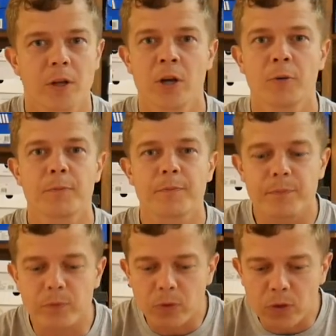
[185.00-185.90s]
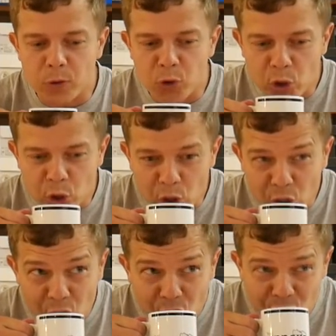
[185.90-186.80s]
Nope.
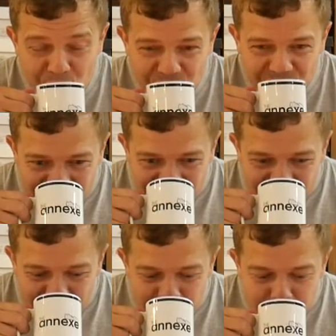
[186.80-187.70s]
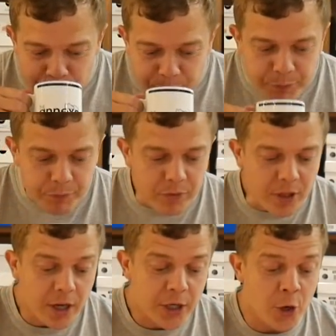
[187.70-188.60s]
Um, no idea.
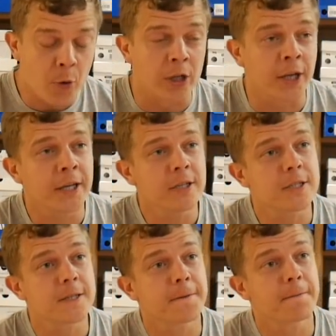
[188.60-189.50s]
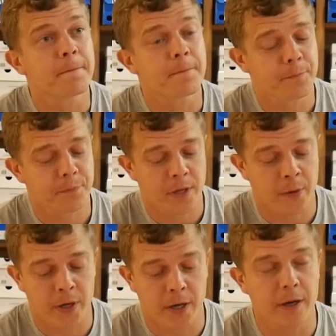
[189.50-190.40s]
New Orleans. Oh, is
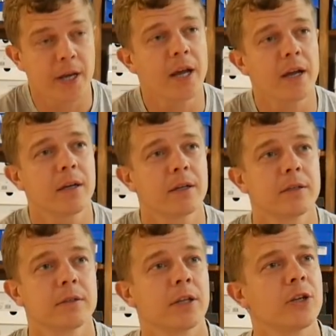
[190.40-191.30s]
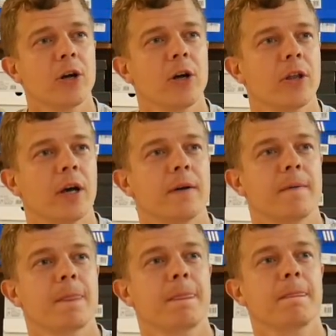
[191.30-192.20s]
there it? There you go. Yeah, yeah. Been Did not you know that?
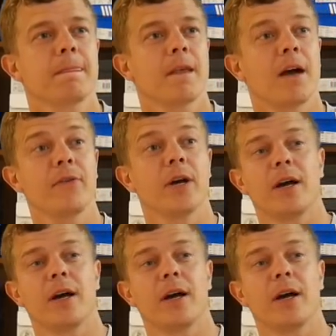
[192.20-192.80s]
I've been there. Have you? Yeah.